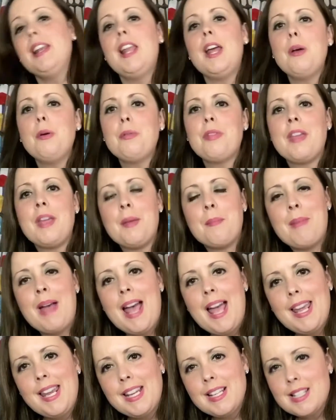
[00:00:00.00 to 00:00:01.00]
there, my
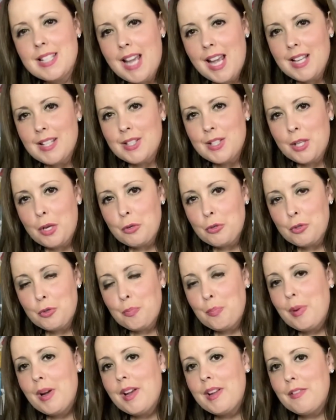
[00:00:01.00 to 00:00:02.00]
antisocial
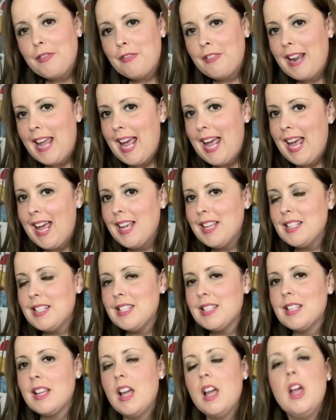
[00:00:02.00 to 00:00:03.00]

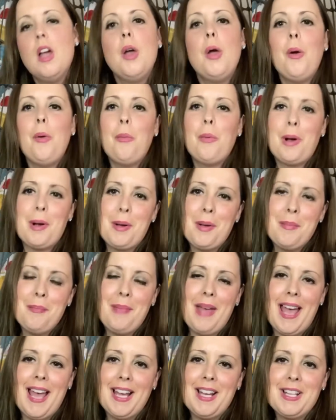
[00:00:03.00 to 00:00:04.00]
butterflies. Welcome
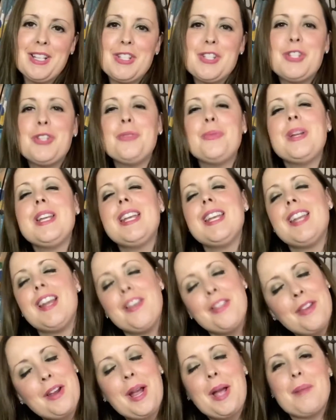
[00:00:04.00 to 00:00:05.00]
back to
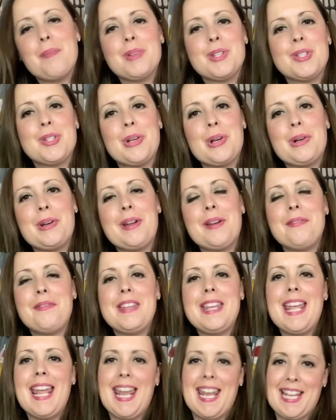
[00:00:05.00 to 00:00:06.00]
another episode of
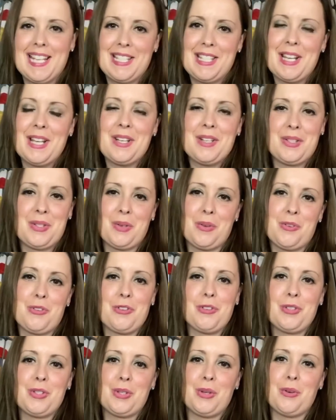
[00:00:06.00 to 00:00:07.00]
the
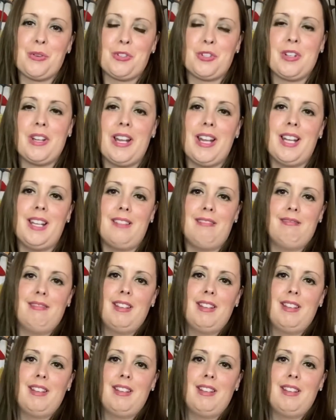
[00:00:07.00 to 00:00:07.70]
Antisocial Socialite.